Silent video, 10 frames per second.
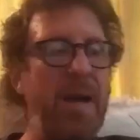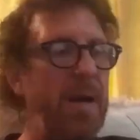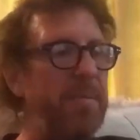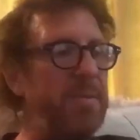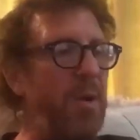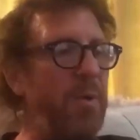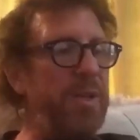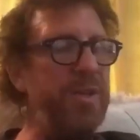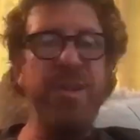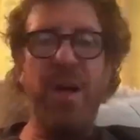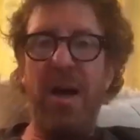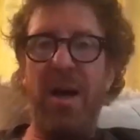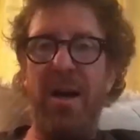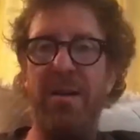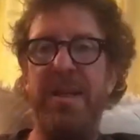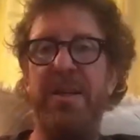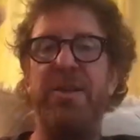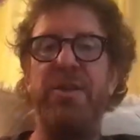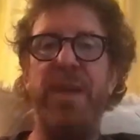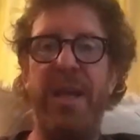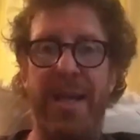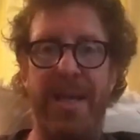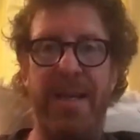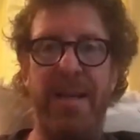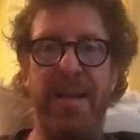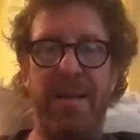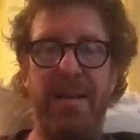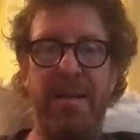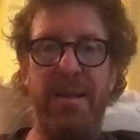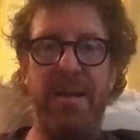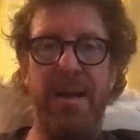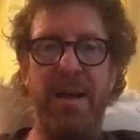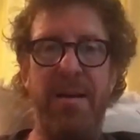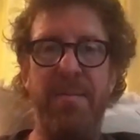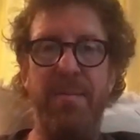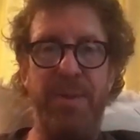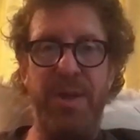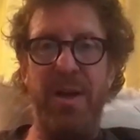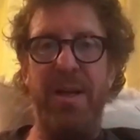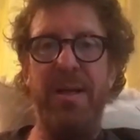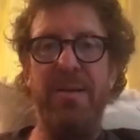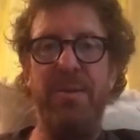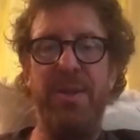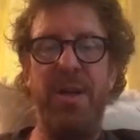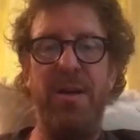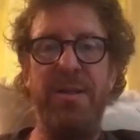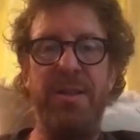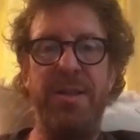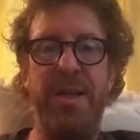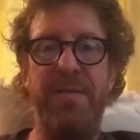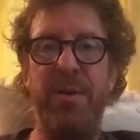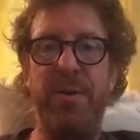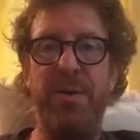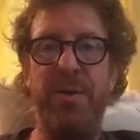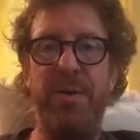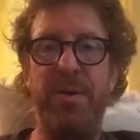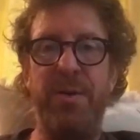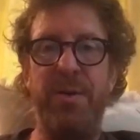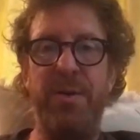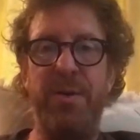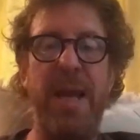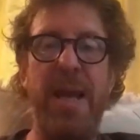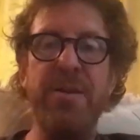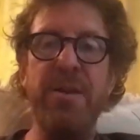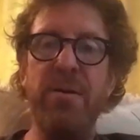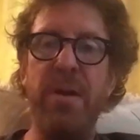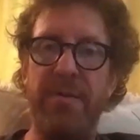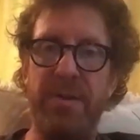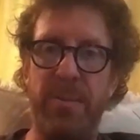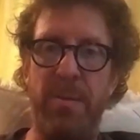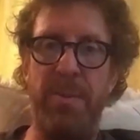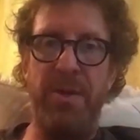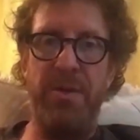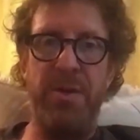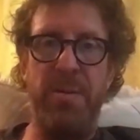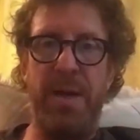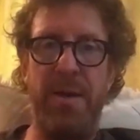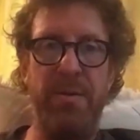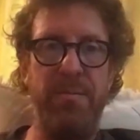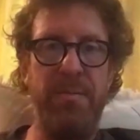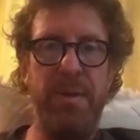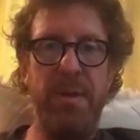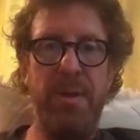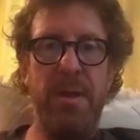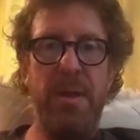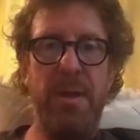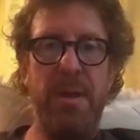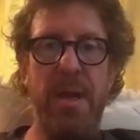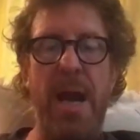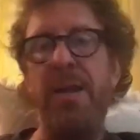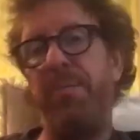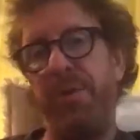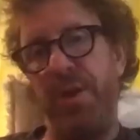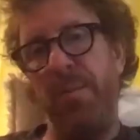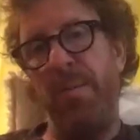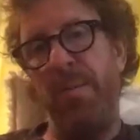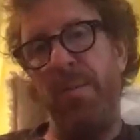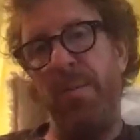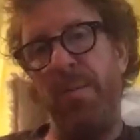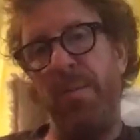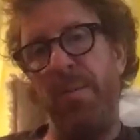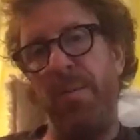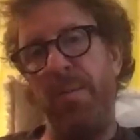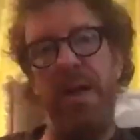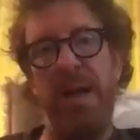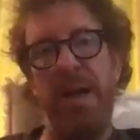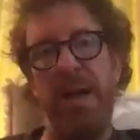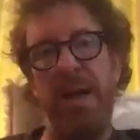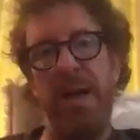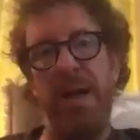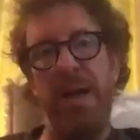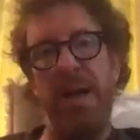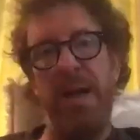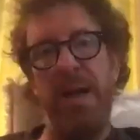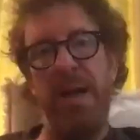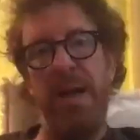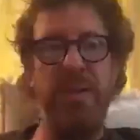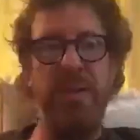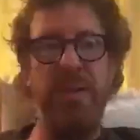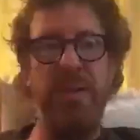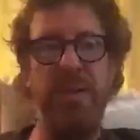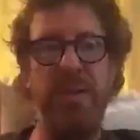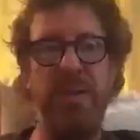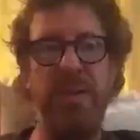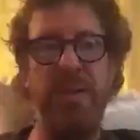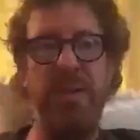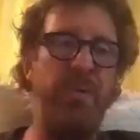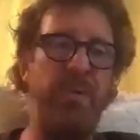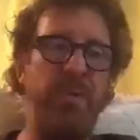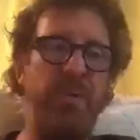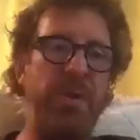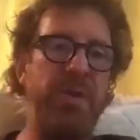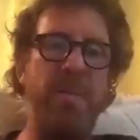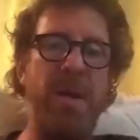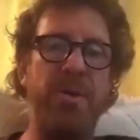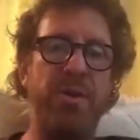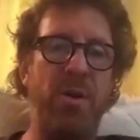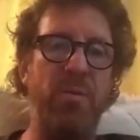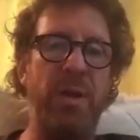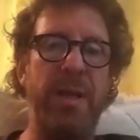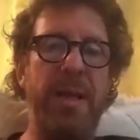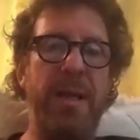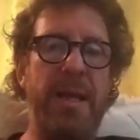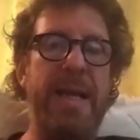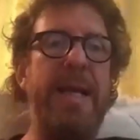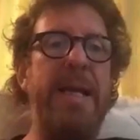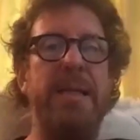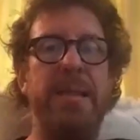So we're starting to see, bizarrely, we're starting to see a few Christmas scripts, and they do have some ambition about them. And presumably the presumption that in a couple of months, 2 or 3 months, the conditions under which they may be shot will ease.